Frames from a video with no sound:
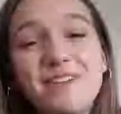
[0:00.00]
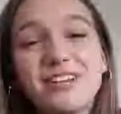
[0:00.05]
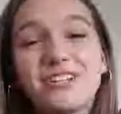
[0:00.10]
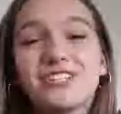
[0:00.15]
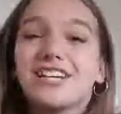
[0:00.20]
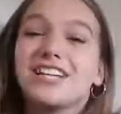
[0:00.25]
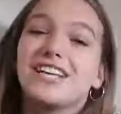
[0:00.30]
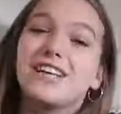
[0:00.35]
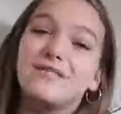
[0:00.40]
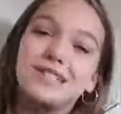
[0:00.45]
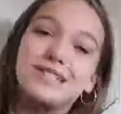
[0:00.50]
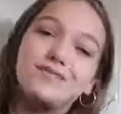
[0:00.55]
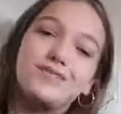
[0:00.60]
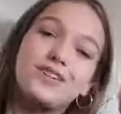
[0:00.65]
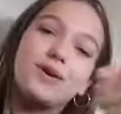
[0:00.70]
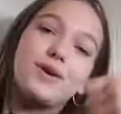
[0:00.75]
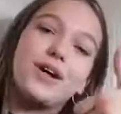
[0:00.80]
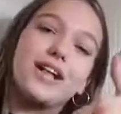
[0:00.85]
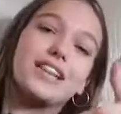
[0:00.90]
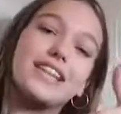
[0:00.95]
Make sure to give this
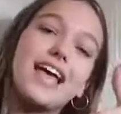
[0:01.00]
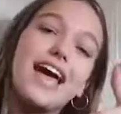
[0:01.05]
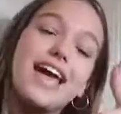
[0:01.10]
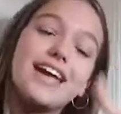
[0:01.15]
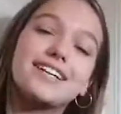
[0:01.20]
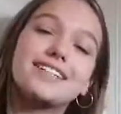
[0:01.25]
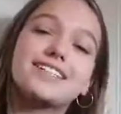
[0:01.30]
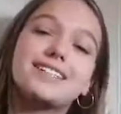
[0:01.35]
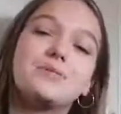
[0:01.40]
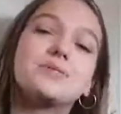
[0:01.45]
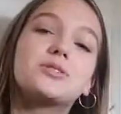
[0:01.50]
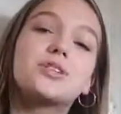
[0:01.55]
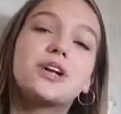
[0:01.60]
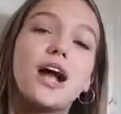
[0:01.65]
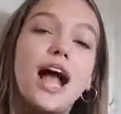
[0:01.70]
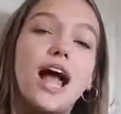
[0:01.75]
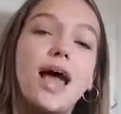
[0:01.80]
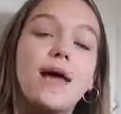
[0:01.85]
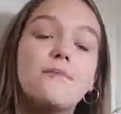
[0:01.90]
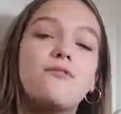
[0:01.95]
video a like,
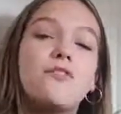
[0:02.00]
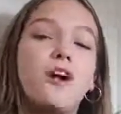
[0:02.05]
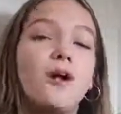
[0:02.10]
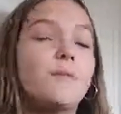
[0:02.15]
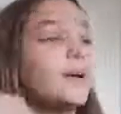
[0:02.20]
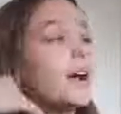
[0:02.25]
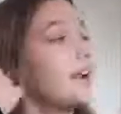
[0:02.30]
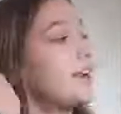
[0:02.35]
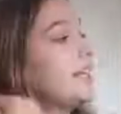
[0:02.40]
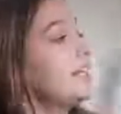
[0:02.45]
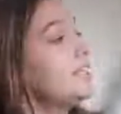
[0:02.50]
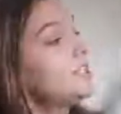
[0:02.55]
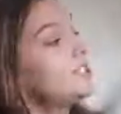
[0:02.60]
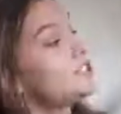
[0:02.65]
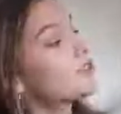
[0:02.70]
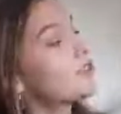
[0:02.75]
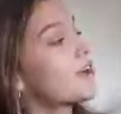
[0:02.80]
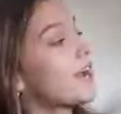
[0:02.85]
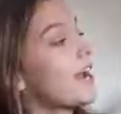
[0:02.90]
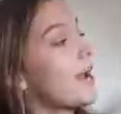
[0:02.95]
subscribe, follow me on
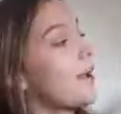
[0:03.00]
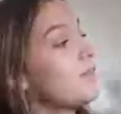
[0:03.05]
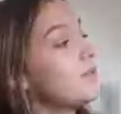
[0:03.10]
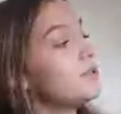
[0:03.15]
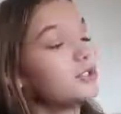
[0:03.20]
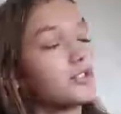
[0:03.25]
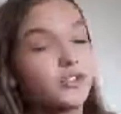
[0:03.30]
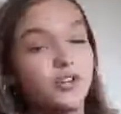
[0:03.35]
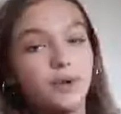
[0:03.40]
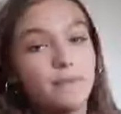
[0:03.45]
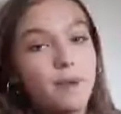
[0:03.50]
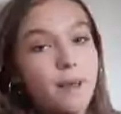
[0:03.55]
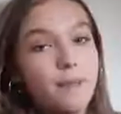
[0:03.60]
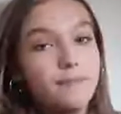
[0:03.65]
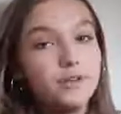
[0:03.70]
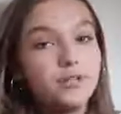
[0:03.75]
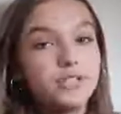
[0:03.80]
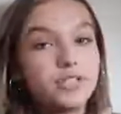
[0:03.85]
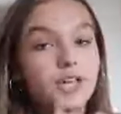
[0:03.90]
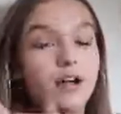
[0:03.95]
Instagram, stream my
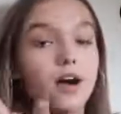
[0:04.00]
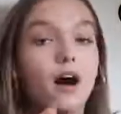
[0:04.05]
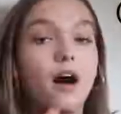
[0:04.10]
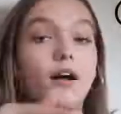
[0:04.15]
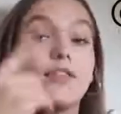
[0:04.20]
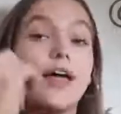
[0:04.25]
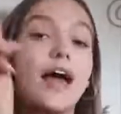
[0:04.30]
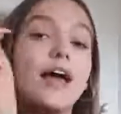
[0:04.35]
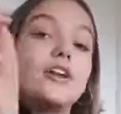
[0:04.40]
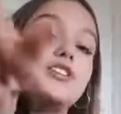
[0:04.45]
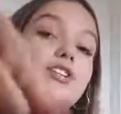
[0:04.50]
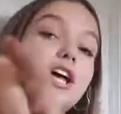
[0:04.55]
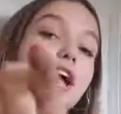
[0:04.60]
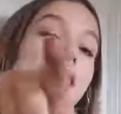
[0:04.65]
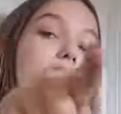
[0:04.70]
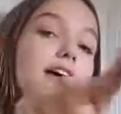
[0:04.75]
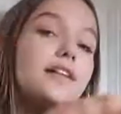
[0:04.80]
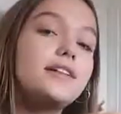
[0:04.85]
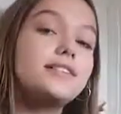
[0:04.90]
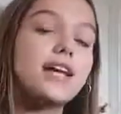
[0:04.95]
music, all that
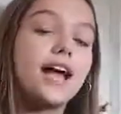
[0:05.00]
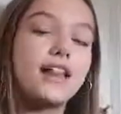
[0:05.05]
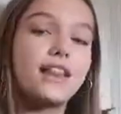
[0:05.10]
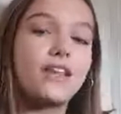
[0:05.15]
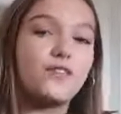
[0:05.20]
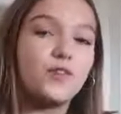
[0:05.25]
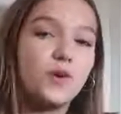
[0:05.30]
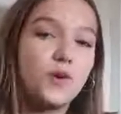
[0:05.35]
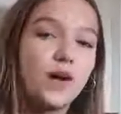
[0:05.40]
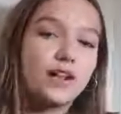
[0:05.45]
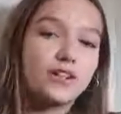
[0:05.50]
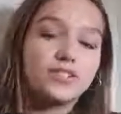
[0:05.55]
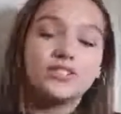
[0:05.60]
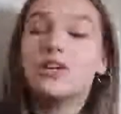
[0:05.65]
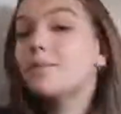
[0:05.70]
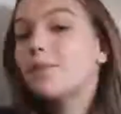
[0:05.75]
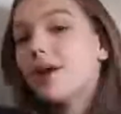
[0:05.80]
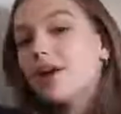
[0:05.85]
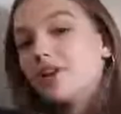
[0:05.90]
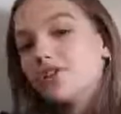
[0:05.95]
jazz. I love you all
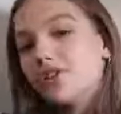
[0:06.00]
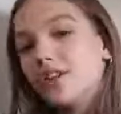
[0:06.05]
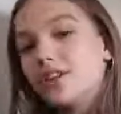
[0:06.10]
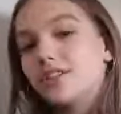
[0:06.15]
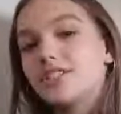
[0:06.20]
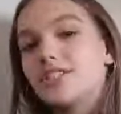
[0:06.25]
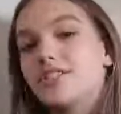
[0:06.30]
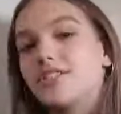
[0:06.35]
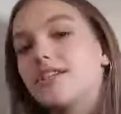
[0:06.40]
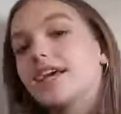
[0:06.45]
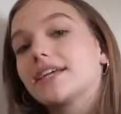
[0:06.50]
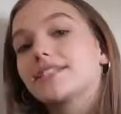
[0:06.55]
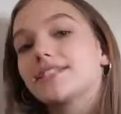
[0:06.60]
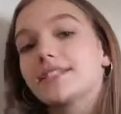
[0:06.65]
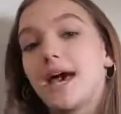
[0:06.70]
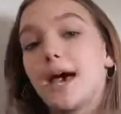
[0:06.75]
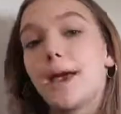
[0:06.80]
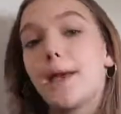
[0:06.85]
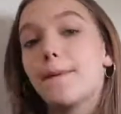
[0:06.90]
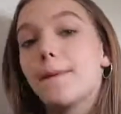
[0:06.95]
so much, and I'll see you next
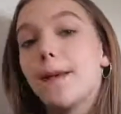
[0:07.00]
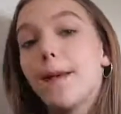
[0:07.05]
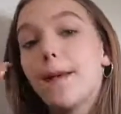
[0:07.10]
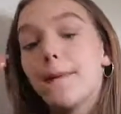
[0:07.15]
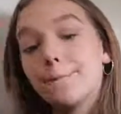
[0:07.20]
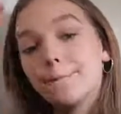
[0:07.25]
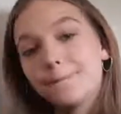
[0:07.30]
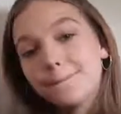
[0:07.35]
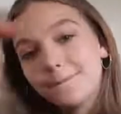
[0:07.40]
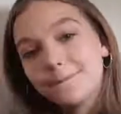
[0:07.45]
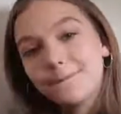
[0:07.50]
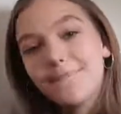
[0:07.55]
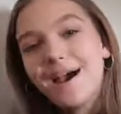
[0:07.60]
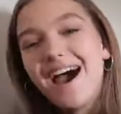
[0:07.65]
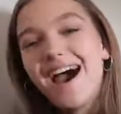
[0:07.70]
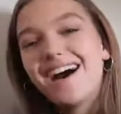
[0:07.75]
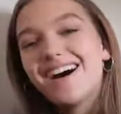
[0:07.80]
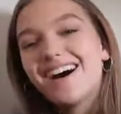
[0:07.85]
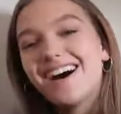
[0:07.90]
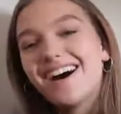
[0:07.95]
time.
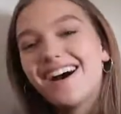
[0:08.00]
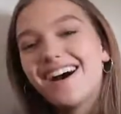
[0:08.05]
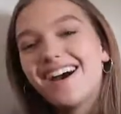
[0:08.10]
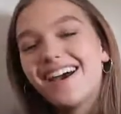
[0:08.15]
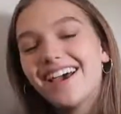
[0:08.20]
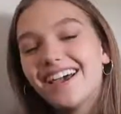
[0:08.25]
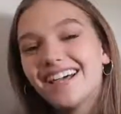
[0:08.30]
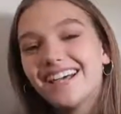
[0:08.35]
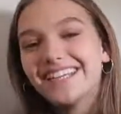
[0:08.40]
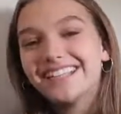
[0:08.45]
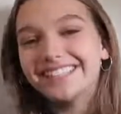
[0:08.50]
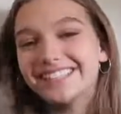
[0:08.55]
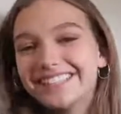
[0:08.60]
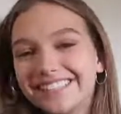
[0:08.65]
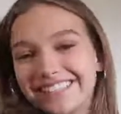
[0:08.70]
Bye!